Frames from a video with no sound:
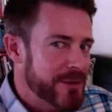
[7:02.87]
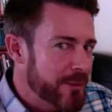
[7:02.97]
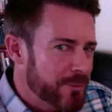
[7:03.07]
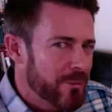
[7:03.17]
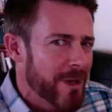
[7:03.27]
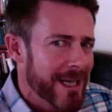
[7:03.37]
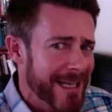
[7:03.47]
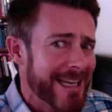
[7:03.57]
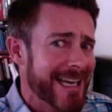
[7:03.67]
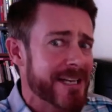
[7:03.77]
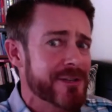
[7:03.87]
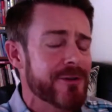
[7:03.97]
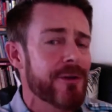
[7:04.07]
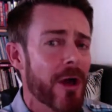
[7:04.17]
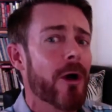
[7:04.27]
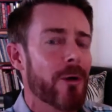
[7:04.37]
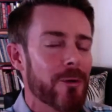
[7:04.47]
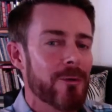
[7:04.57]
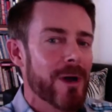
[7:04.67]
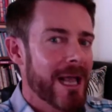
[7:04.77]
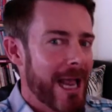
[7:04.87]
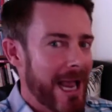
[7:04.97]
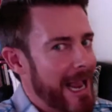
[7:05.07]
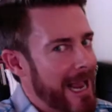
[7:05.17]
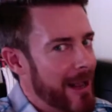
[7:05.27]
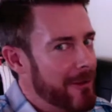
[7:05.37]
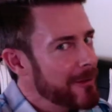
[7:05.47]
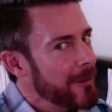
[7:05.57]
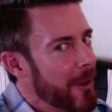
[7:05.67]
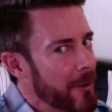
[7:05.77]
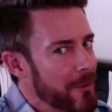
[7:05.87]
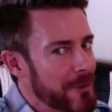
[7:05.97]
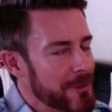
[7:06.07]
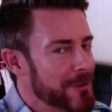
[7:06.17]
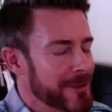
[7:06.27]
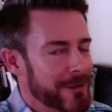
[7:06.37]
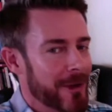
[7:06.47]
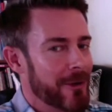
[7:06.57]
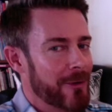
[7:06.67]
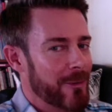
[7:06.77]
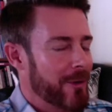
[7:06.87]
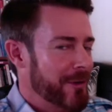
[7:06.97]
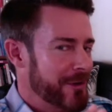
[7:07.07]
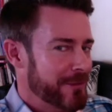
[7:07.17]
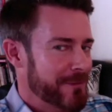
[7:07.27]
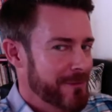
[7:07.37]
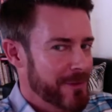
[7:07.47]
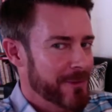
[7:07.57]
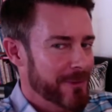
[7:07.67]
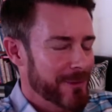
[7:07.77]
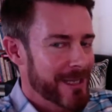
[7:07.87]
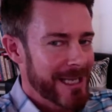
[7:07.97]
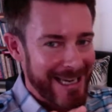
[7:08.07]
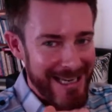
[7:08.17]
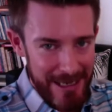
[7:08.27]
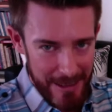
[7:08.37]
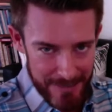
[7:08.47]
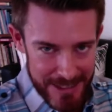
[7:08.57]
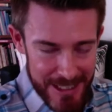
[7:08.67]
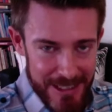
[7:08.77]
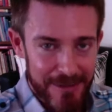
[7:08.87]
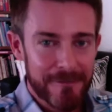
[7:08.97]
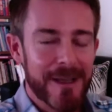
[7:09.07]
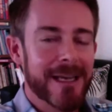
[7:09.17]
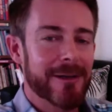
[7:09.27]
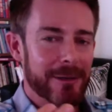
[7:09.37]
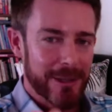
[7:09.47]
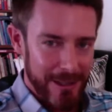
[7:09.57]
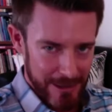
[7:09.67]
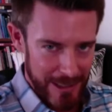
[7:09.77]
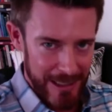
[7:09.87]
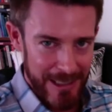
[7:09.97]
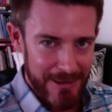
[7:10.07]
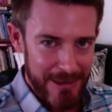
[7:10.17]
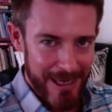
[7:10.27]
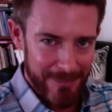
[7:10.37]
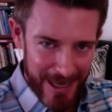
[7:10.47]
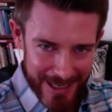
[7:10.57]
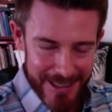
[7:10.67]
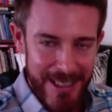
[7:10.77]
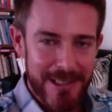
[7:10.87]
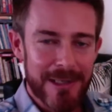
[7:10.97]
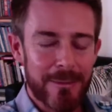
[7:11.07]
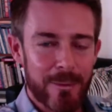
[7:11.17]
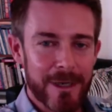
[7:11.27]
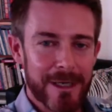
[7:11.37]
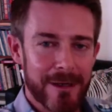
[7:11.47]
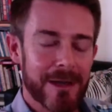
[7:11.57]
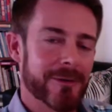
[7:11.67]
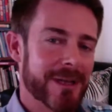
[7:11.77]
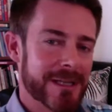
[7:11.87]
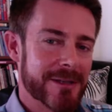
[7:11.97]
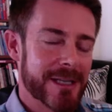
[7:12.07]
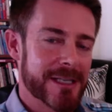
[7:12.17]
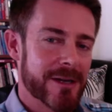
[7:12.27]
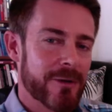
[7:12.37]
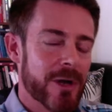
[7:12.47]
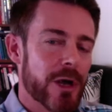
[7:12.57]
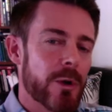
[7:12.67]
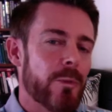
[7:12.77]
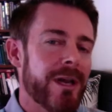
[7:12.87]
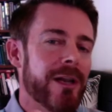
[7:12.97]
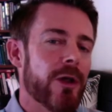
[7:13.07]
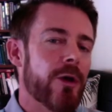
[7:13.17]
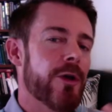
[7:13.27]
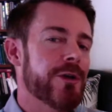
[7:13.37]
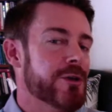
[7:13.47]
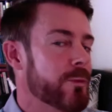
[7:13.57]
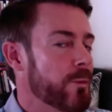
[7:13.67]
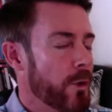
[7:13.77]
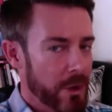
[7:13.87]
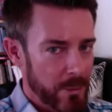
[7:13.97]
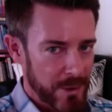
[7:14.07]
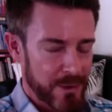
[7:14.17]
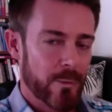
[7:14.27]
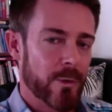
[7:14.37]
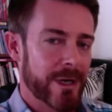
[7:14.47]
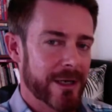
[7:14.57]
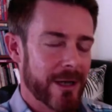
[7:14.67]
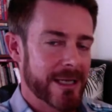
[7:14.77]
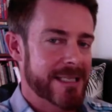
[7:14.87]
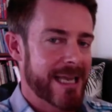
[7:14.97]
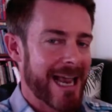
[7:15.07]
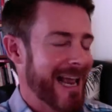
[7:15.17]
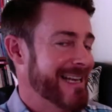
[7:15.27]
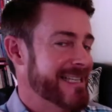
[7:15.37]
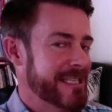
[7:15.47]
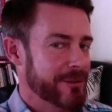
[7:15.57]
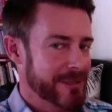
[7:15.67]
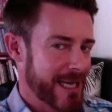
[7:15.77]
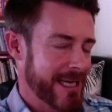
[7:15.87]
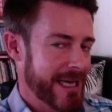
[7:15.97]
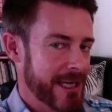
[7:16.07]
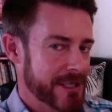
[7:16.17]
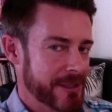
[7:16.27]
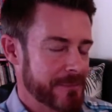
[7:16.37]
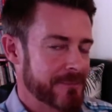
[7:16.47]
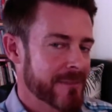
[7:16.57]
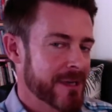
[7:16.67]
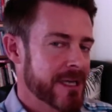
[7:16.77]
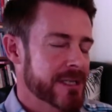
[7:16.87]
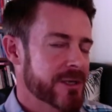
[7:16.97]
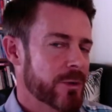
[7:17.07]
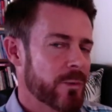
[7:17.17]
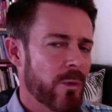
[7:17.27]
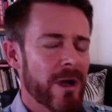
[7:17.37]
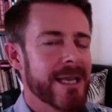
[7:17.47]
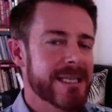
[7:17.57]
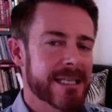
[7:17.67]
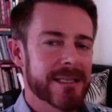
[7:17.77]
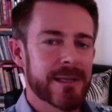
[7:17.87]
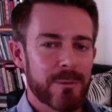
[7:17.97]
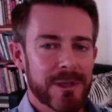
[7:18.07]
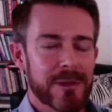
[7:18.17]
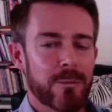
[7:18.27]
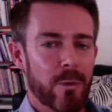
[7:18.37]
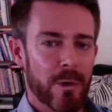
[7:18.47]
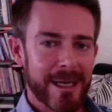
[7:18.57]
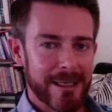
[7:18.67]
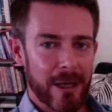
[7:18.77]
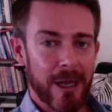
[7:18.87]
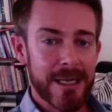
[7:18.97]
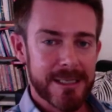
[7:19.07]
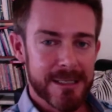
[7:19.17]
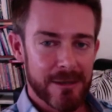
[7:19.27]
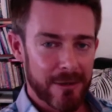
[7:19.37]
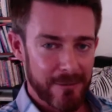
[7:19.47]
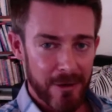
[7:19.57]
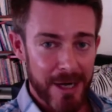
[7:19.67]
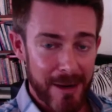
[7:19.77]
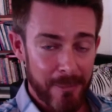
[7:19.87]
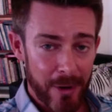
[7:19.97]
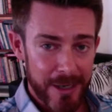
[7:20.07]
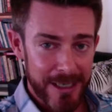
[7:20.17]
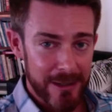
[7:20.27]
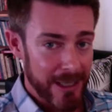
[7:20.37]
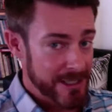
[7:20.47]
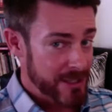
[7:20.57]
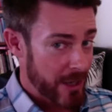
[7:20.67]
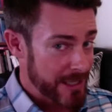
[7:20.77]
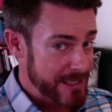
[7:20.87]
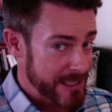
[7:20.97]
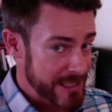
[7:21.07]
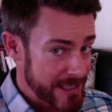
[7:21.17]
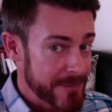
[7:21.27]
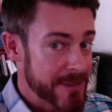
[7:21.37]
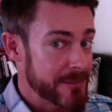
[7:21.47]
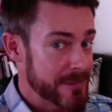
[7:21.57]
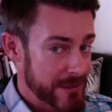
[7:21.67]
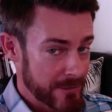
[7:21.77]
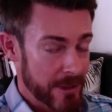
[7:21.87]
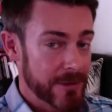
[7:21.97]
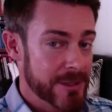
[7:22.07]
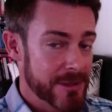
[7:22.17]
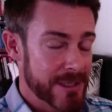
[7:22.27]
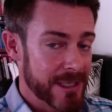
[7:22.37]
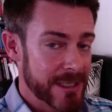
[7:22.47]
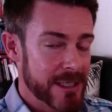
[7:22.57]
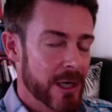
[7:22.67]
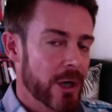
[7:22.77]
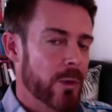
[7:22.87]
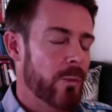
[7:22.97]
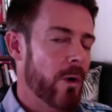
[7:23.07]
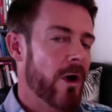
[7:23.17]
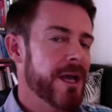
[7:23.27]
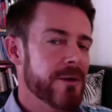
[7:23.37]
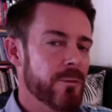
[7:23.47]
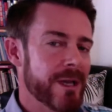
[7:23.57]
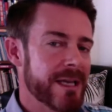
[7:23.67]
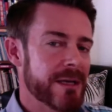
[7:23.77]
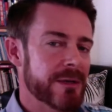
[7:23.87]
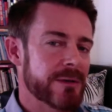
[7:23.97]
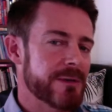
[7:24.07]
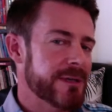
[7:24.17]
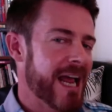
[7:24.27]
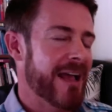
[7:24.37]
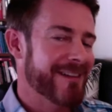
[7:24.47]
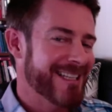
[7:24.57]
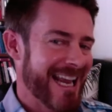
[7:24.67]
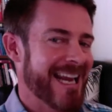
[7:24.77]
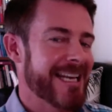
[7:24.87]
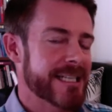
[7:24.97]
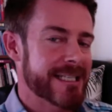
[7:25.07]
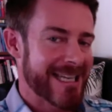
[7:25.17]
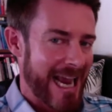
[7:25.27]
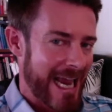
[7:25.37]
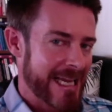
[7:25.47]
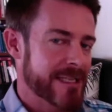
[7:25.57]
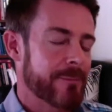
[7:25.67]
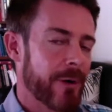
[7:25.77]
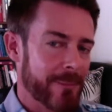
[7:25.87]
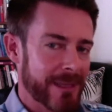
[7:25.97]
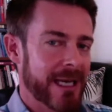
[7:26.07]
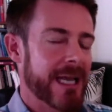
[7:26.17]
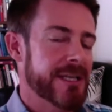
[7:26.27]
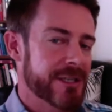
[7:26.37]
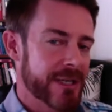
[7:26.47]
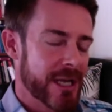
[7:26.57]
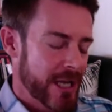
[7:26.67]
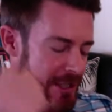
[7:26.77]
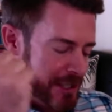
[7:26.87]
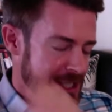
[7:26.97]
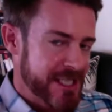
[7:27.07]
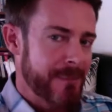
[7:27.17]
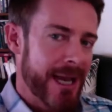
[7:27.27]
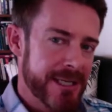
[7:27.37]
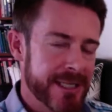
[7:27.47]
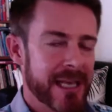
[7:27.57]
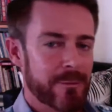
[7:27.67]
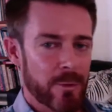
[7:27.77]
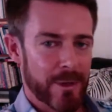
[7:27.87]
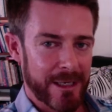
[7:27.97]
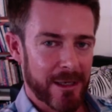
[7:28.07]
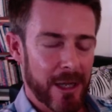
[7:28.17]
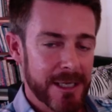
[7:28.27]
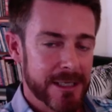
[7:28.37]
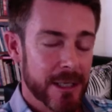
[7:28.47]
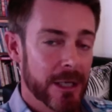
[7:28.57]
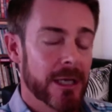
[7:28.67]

really get to know how low you can go on your fuel in a particular vehicle, paying attention to the warning light and all that sort of thing. So we learn to work with warning lights there and still take action. So why is it that with the warning lights on our body, like signs and symptoms and all those sorts of things, why do we have a tendency as a population to smash that warning light